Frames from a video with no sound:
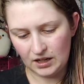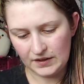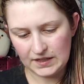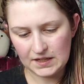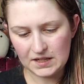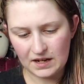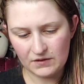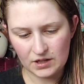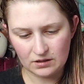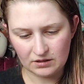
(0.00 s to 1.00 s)
He doesn't have the
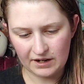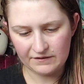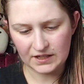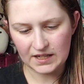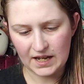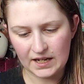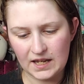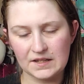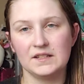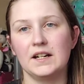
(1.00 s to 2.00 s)
holographic tag. He
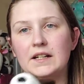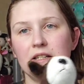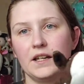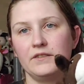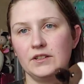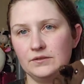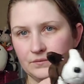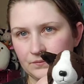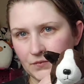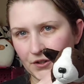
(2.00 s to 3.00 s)
has a 97
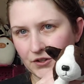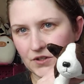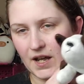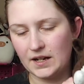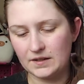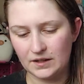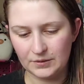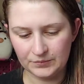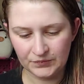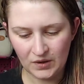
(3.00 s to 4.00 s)
tush tag. So
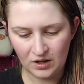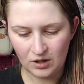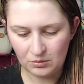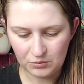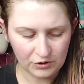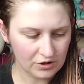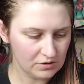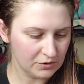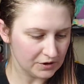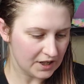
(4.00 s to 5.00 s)
Bruno the
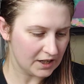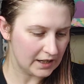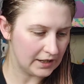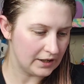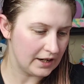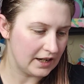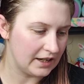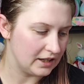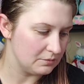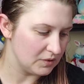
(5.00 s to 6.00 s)
Bull Terrier
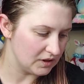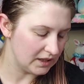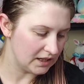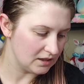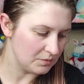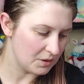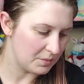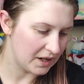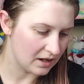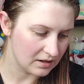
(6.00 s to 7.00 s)
and Millennium the
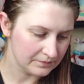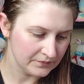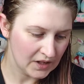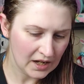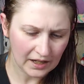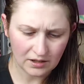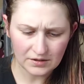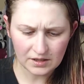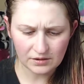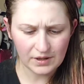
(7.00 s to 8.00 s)
Bear. And
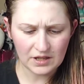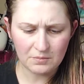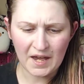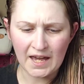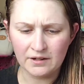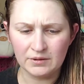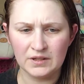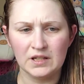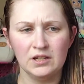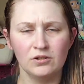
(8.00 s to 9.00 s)
also in the bag with
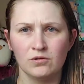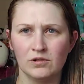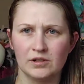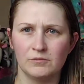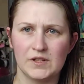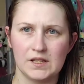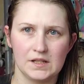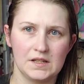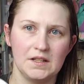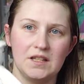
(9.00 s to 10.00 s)
the unicorn was the
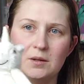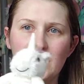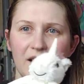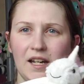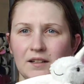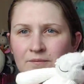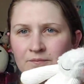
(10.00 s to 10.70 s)
Scentsy Buddy.